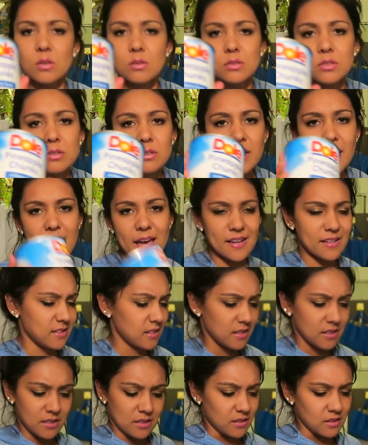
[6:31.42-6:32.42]
don't do that.
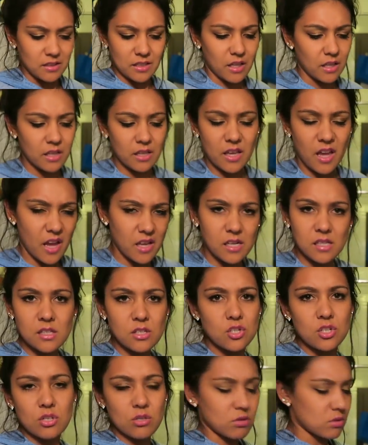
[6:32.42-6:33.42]
Get the kind in the
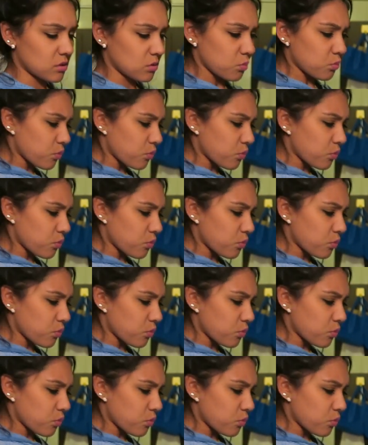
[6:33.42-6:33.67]
juice.